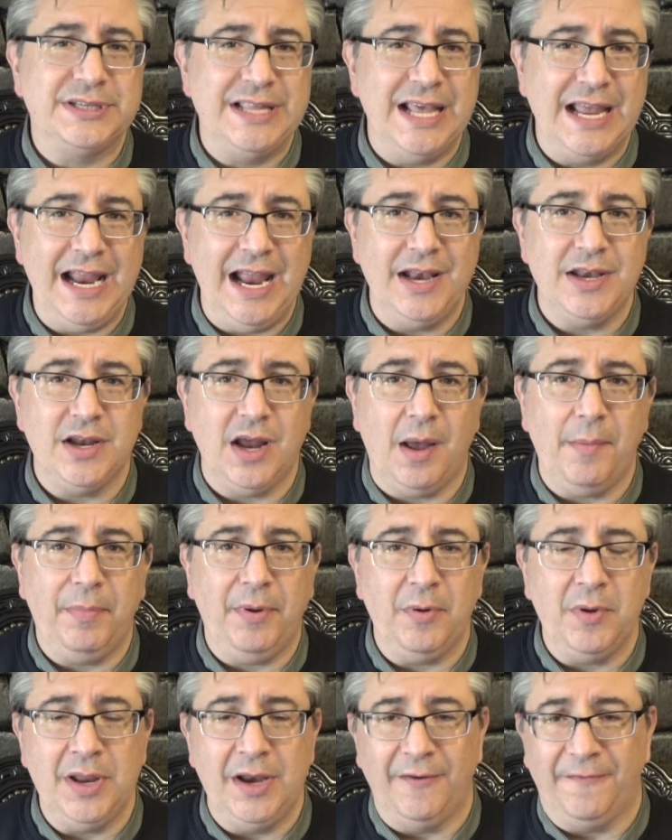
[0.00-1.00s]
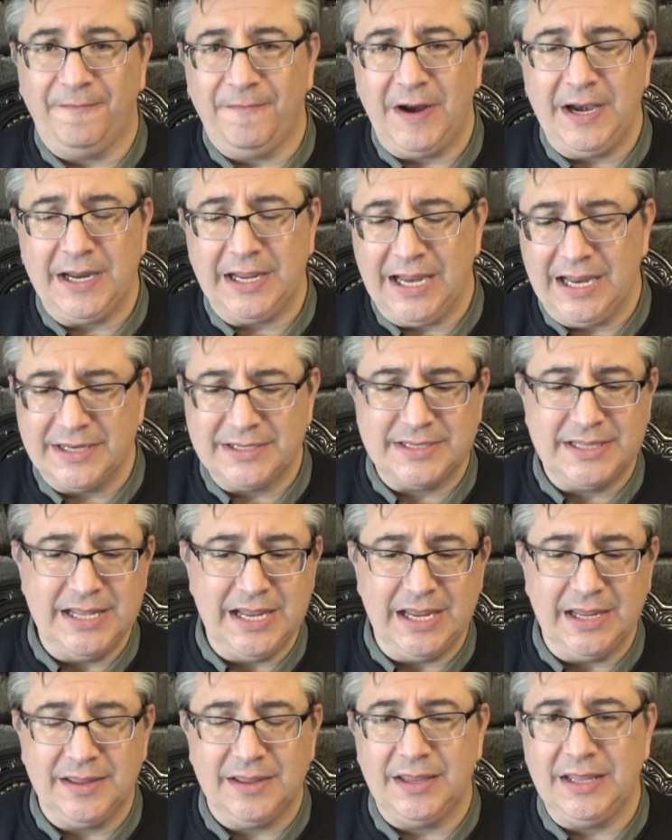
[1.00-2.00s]
They end up in a fight against
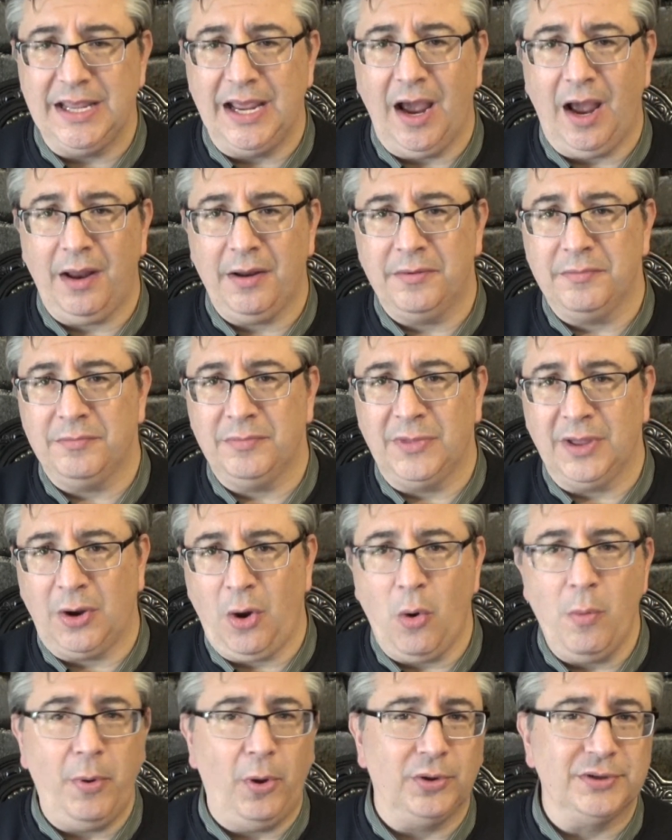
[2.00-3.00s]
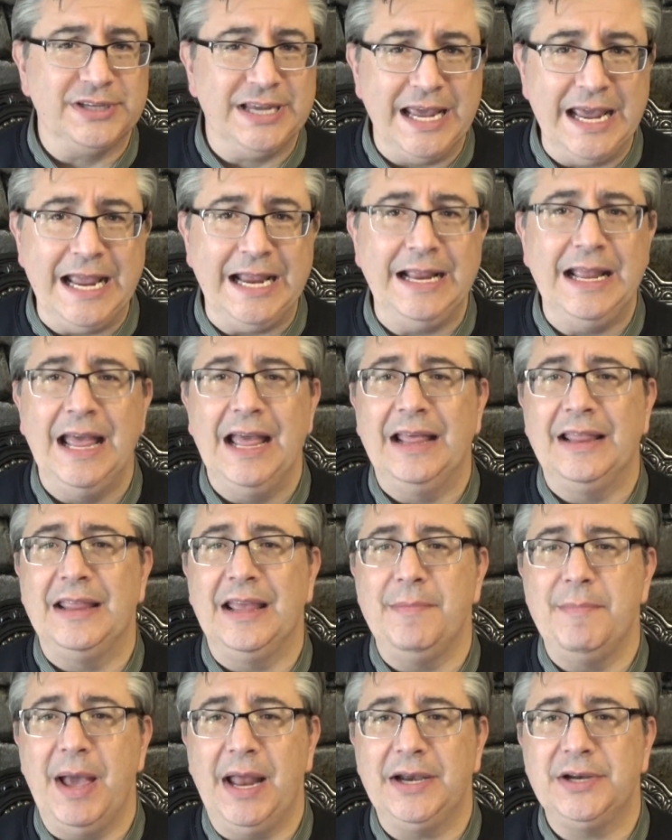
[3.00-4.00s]
the Kobold King.
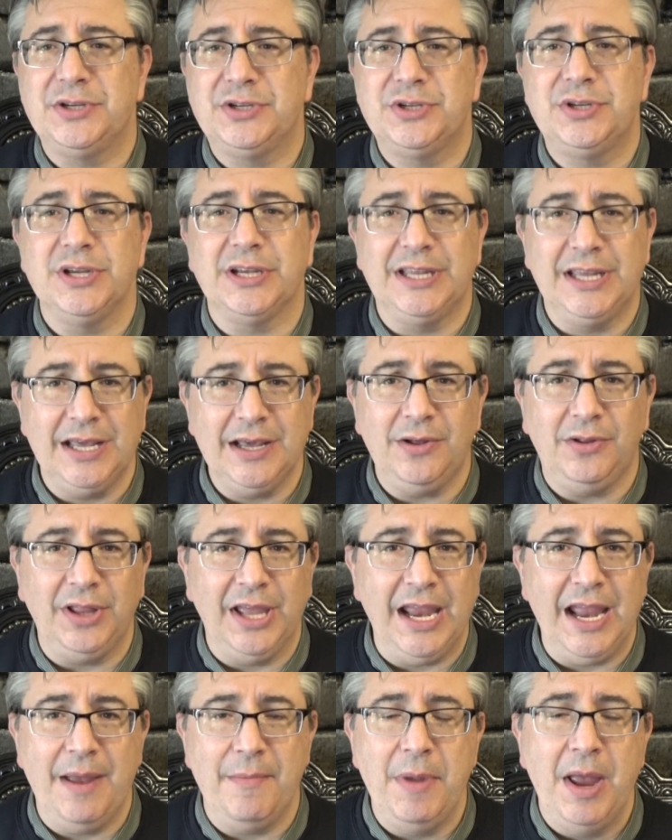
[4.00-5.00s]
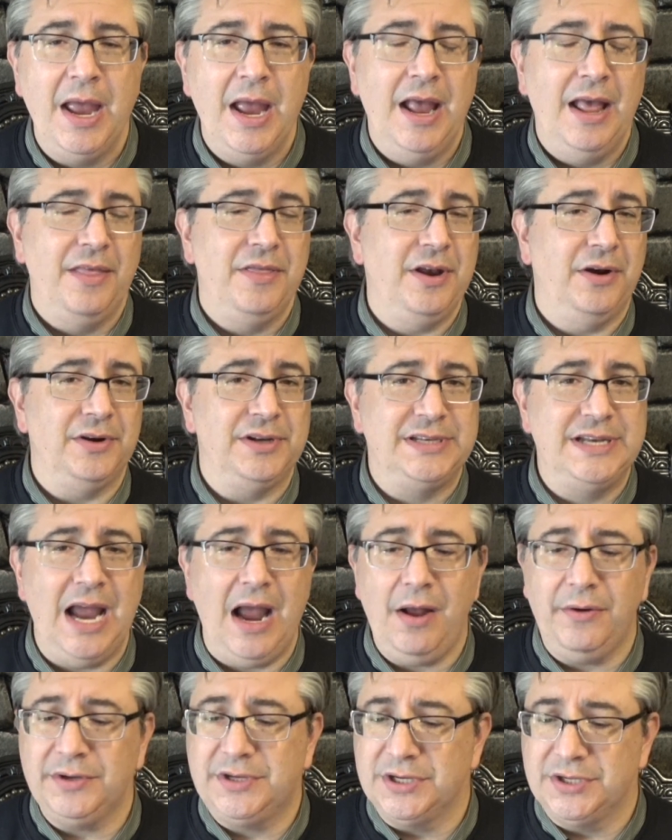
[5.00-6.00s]
They manage to kill him. They're
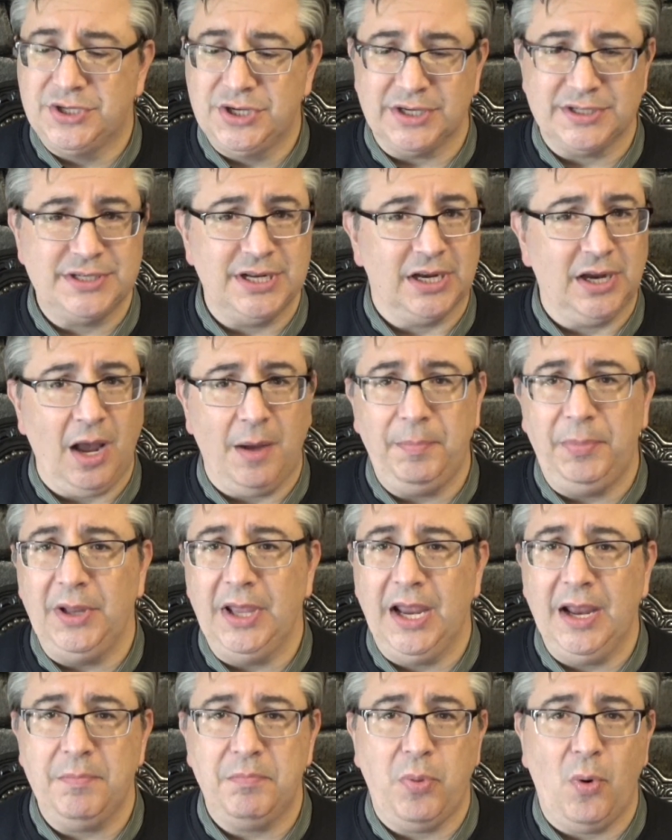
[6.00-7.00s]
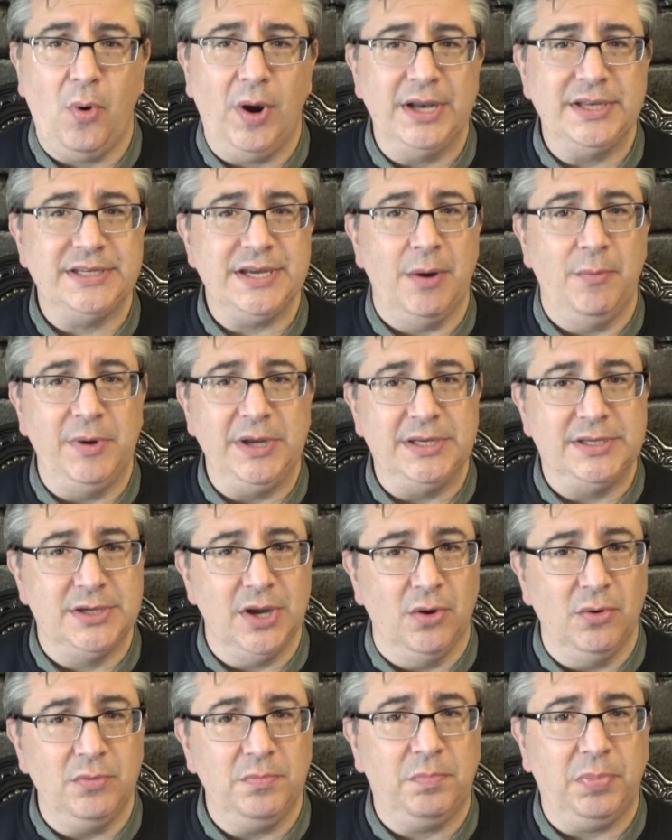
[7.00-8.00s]
down to just a couple of hit points, and we
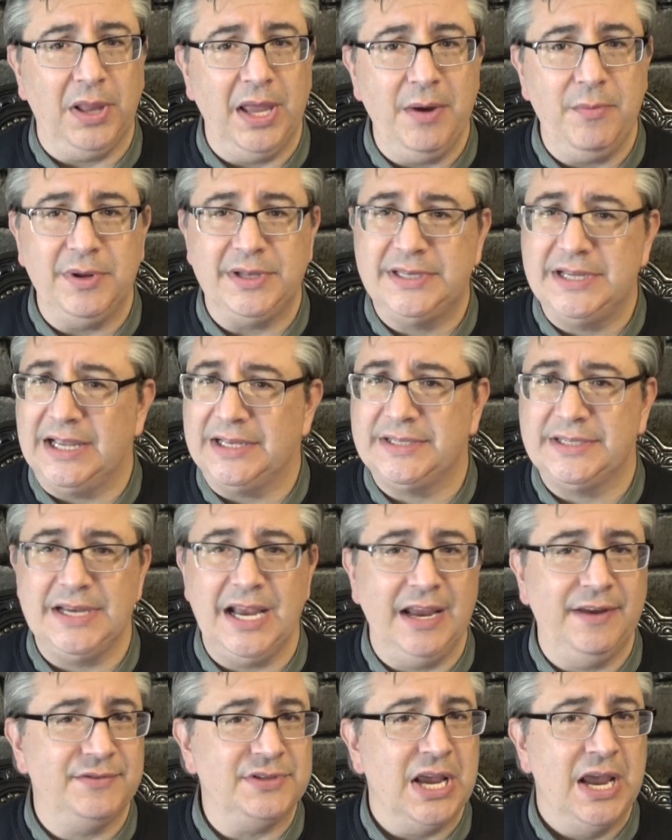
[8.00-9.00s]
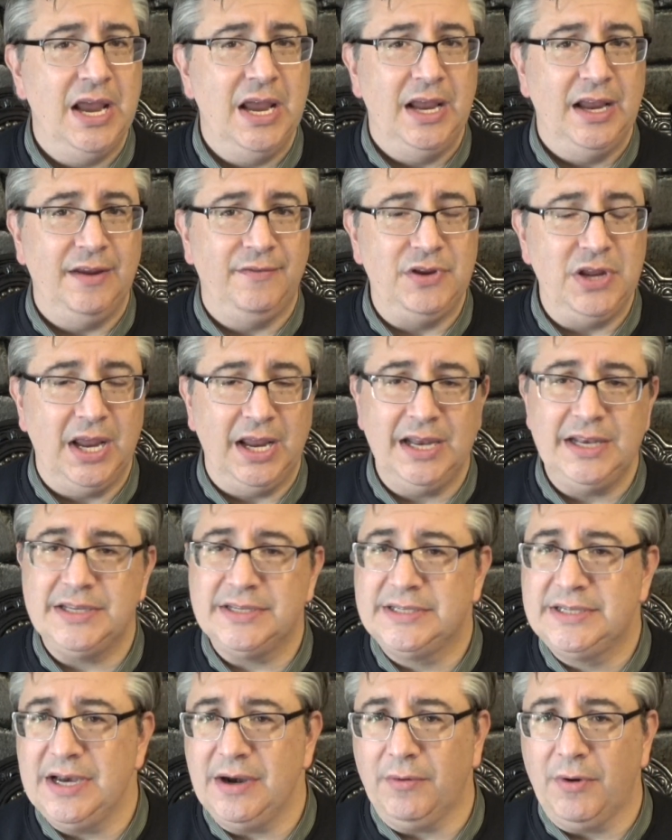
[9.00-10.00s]
don't play with death saves. If you hit
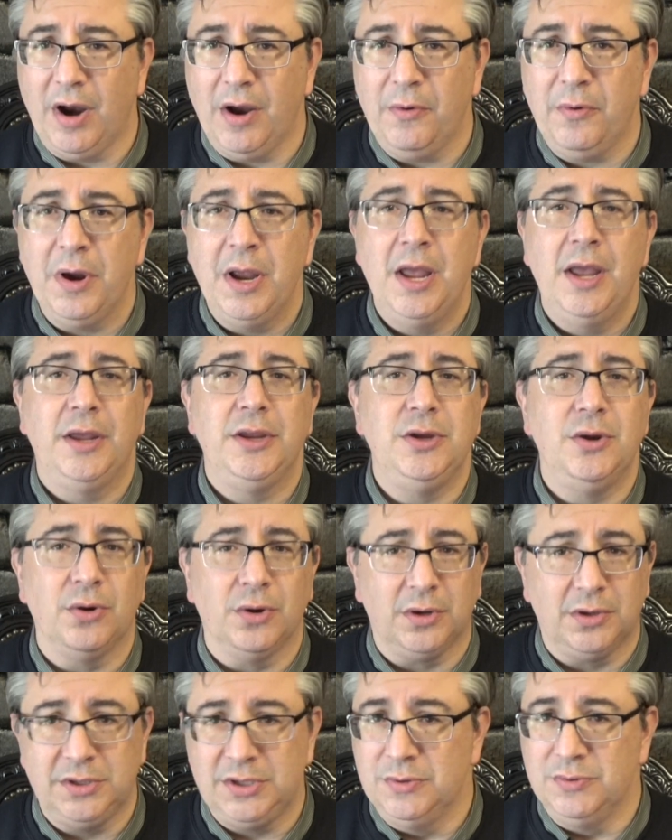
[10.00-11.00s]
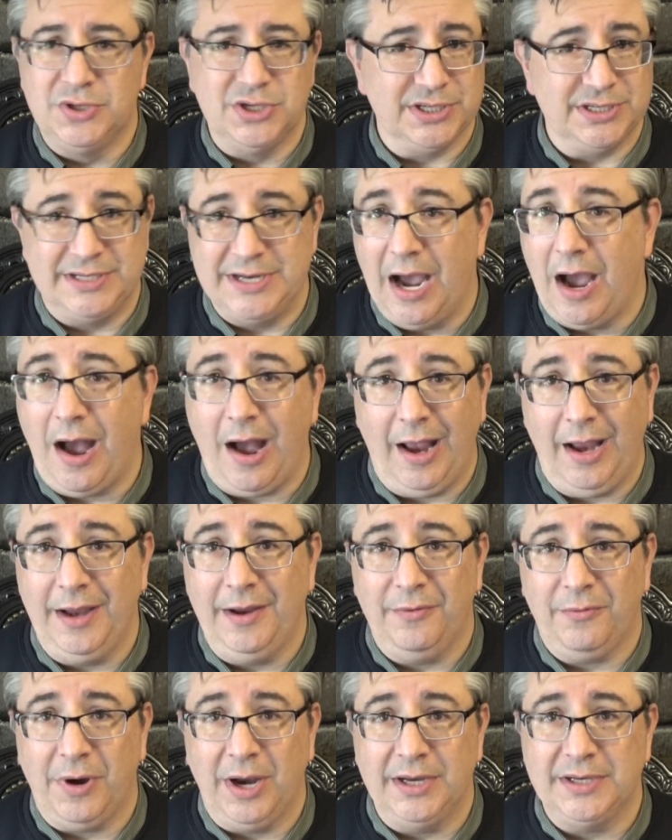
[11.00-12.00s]
0, you just
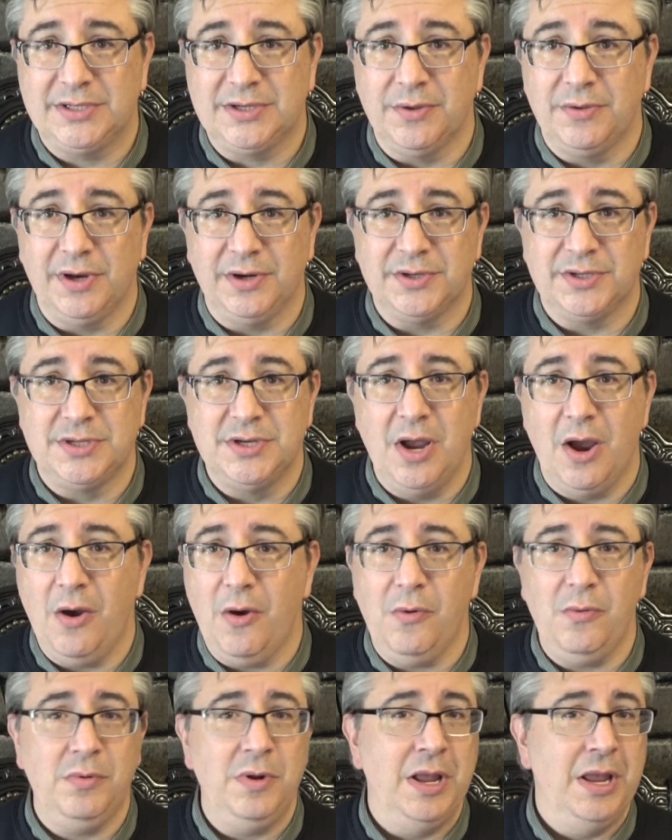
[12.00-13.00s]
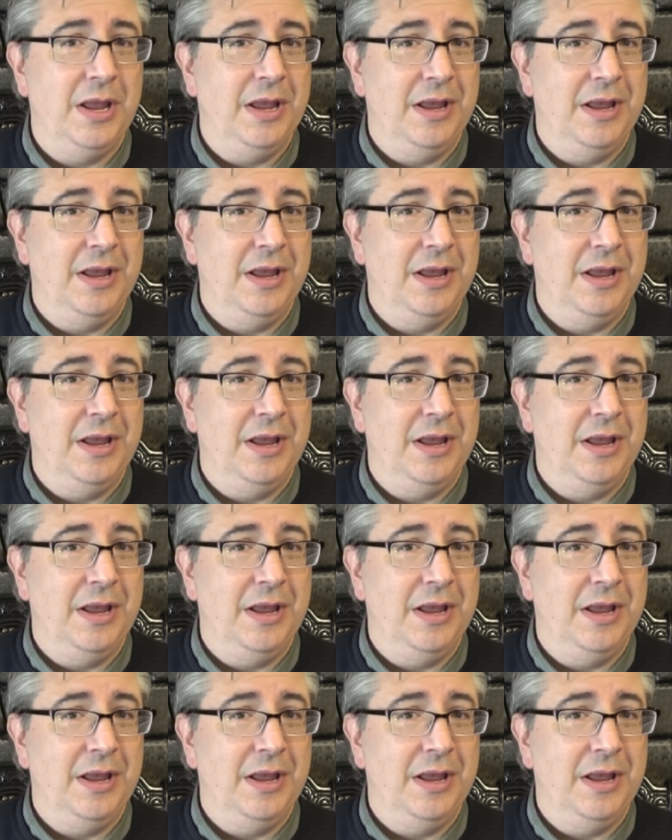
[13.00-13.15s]
die, right? So there's no,